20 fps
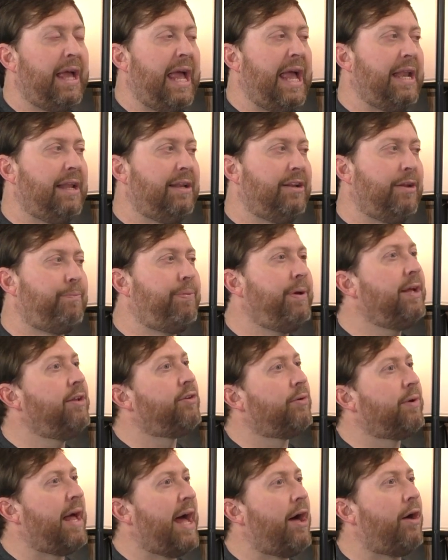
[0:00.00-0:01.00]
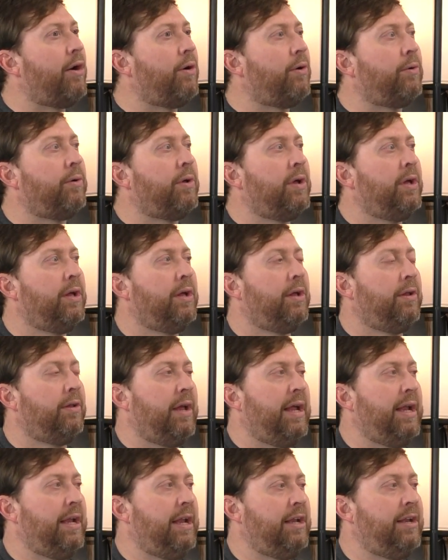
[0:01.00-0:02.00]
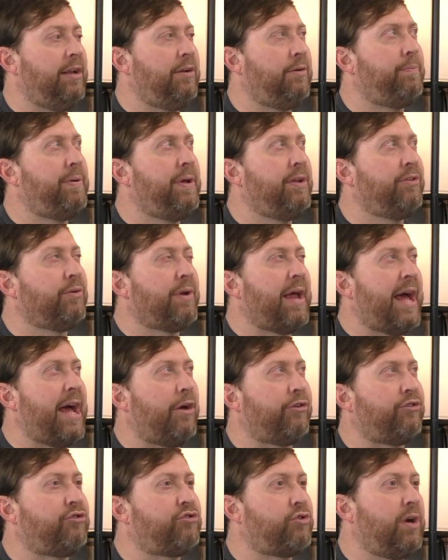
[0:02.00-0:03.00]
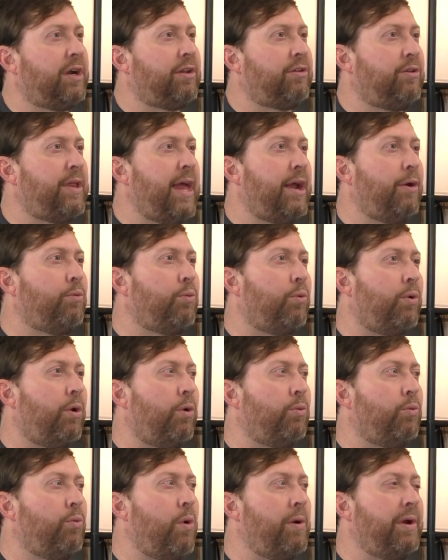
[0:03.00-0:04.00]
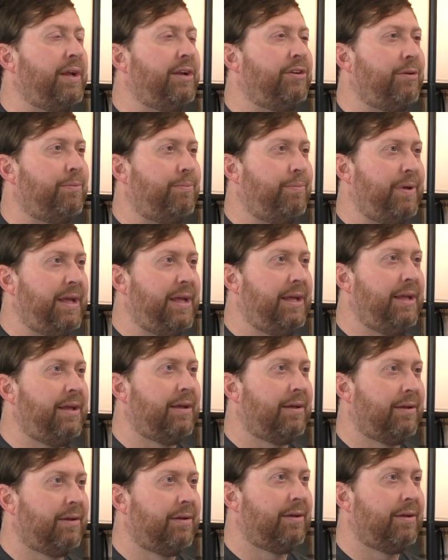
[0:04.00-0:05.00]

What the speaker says: And it depends on how strict they are wanting to be